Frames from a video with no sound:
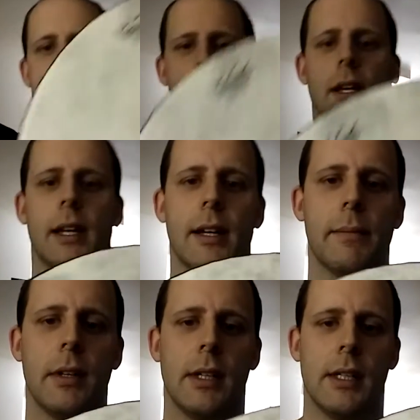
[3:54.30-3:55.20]
just pick it
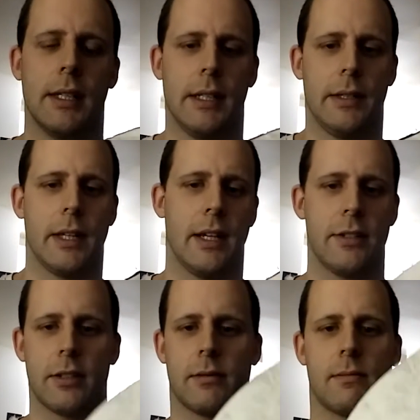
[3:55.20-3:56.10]
up, and
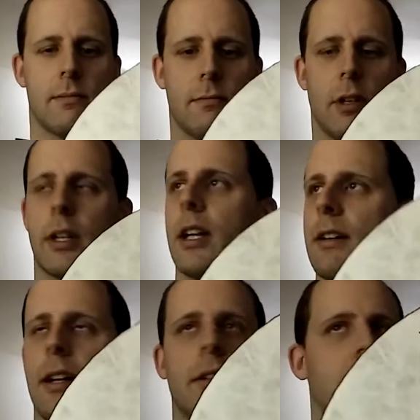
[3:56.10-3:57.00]
just walking
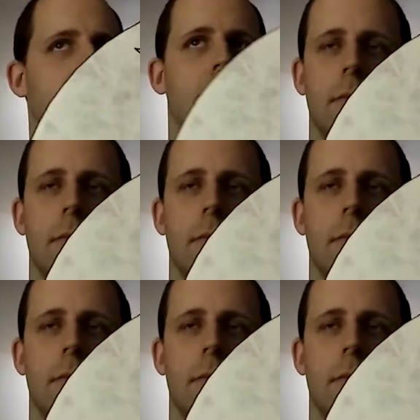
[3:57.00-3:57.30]
around and